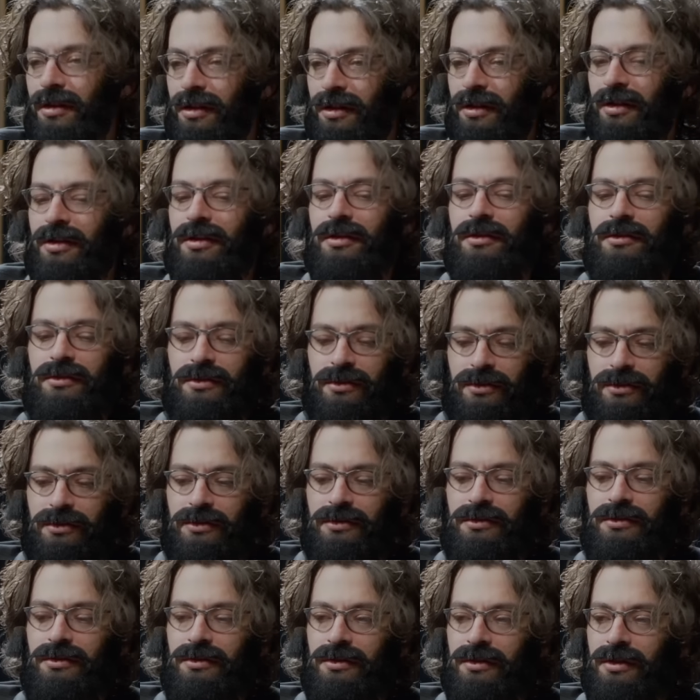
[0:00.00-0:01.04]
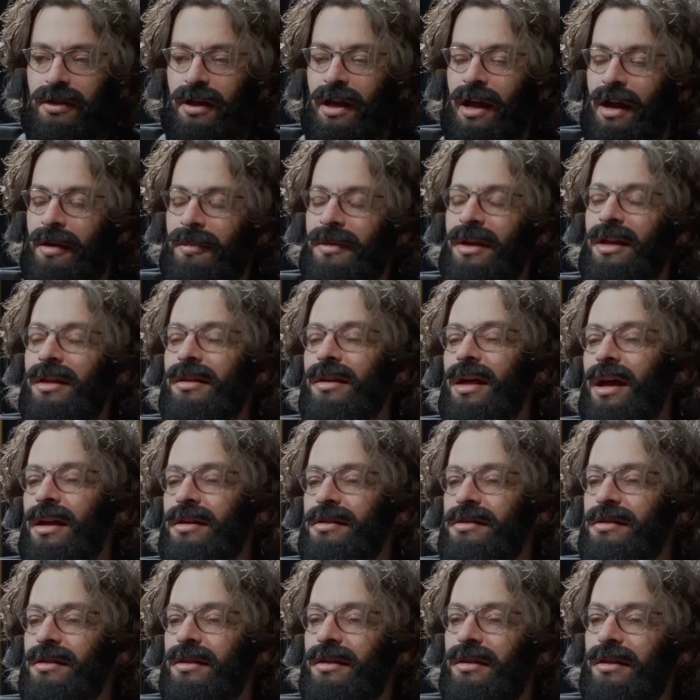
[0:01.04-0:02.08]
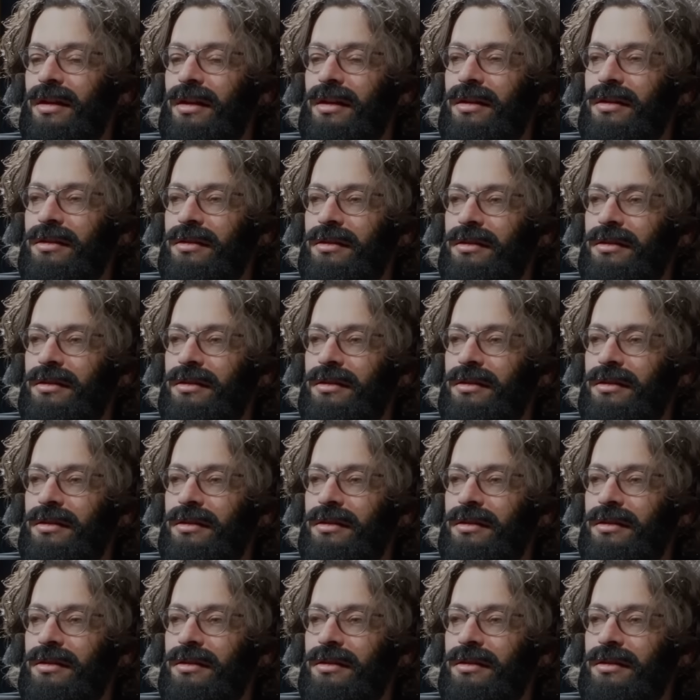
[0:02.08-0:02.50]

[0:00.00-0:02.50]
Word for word: can't be how too, many likes did it get?